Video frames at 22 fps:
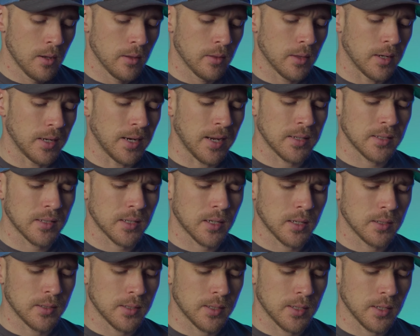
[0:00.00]
The next
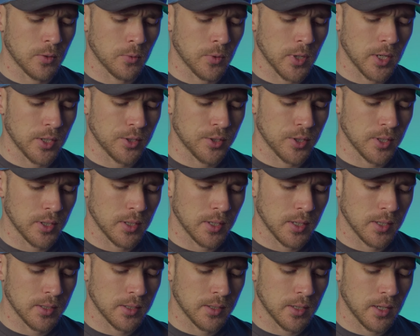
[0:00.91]
consideration
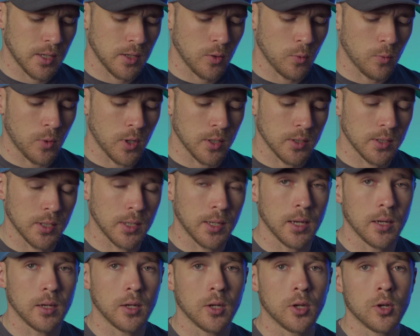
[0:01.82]
is that you want to
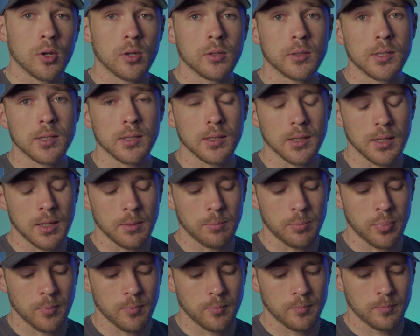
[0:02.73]
get good sleep.
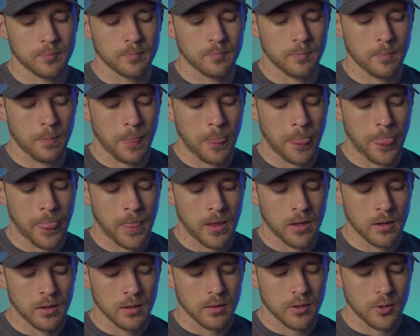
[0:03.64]

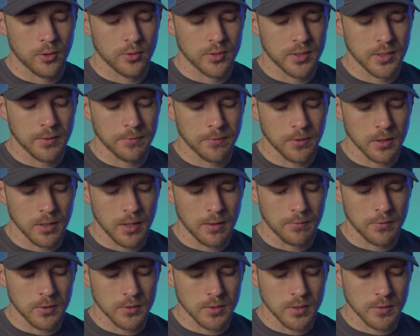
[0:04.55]
There are different
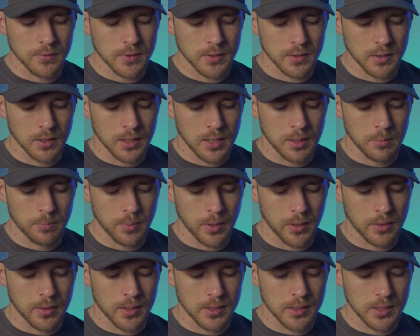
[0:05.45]
levels of sleep,
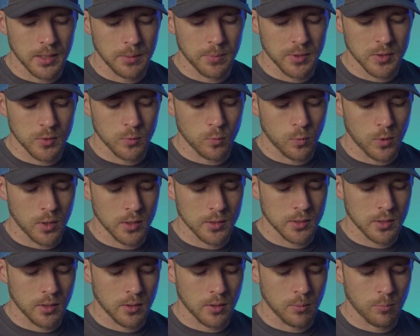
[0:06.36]
and the deepest
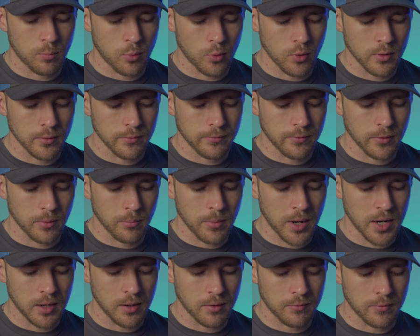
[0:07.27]
ones are important for
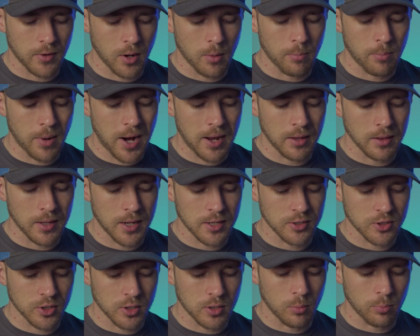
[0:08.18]
many of our
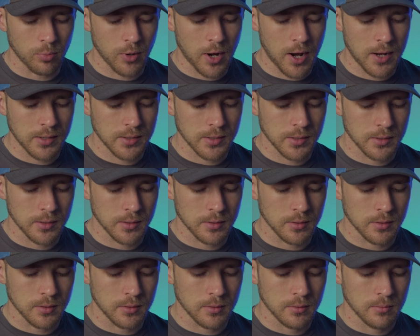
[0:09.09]
biological
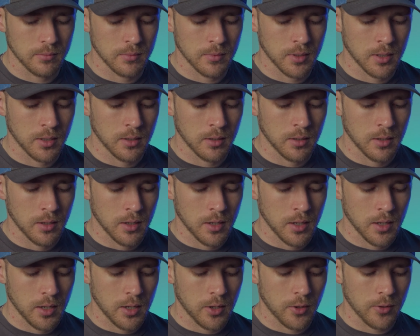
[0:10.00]
processes.
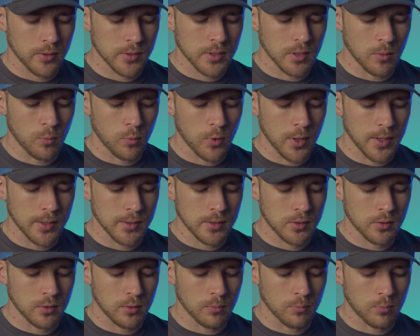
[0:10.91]
Here are some ways
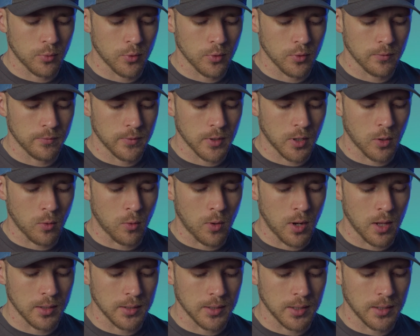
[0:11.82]
to improve the
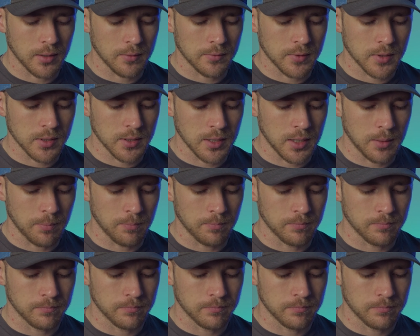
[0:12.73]
quality of sleep.